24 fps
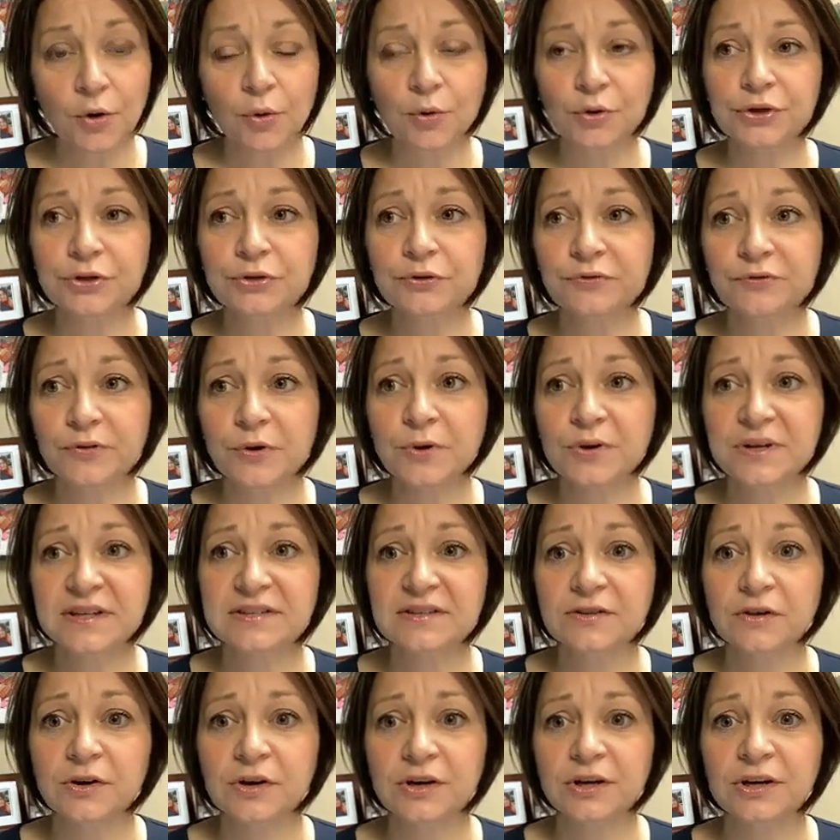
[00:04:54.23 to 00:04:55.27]
or you
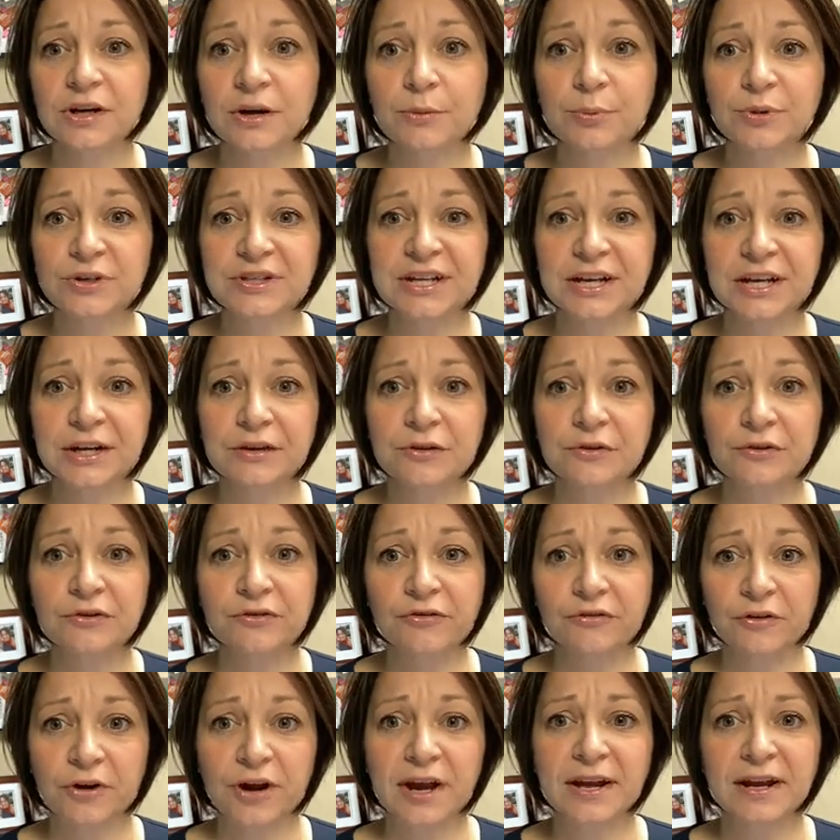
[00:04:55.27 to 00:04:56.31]
focus on a particular
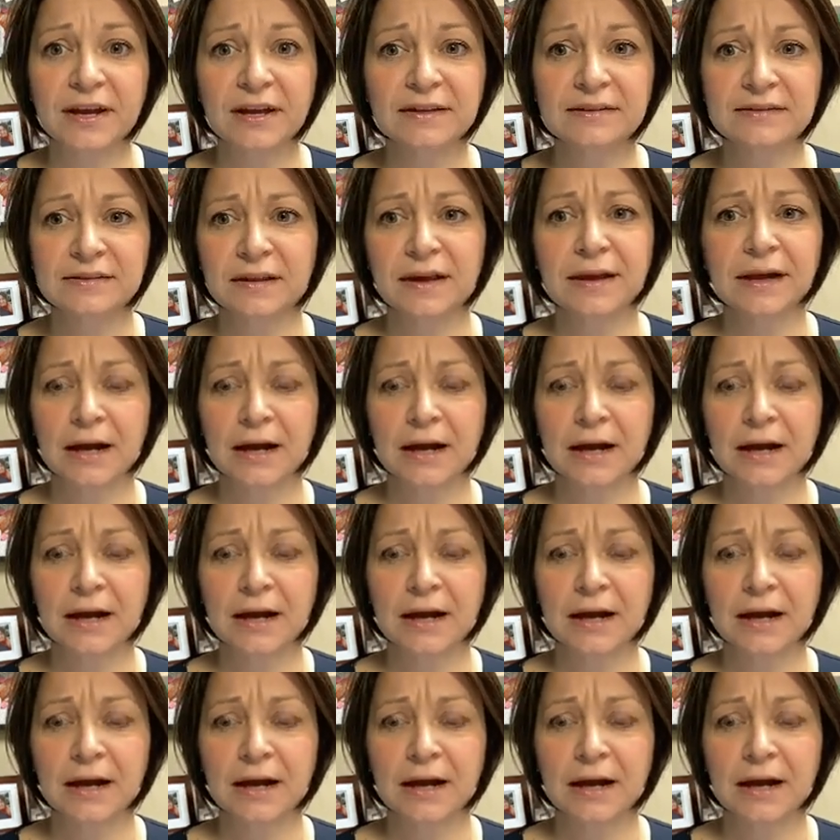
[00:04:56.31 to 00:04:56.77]
phrase,